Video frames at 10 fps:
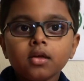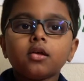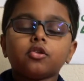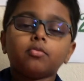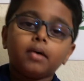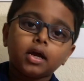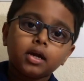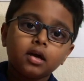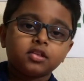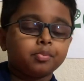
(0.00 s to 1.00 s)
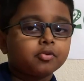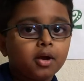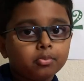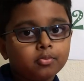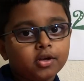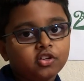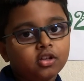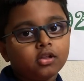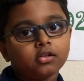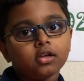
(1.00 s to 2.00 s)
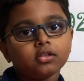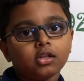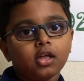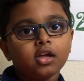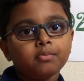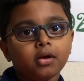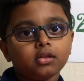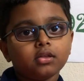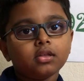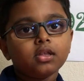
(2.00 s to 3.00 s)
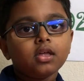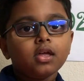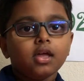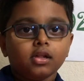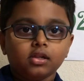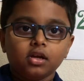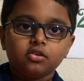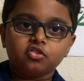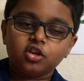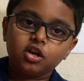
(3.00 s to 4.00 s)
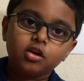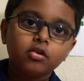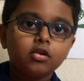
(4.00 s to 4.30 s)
So bye guys, subscribe to my channel, click the like button and click share.